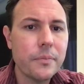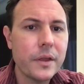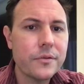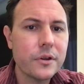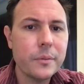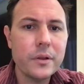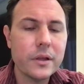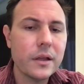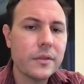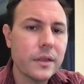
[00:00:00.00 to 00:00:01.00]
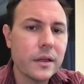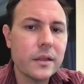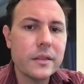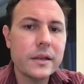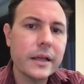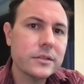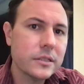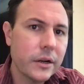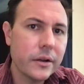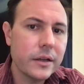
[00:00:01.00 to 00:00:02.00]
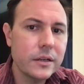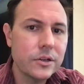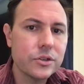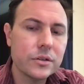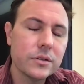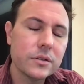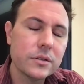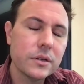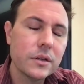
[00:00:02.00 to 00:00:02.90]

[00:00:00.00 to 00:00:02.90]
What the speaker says: it's going to be looking at the necessary conditions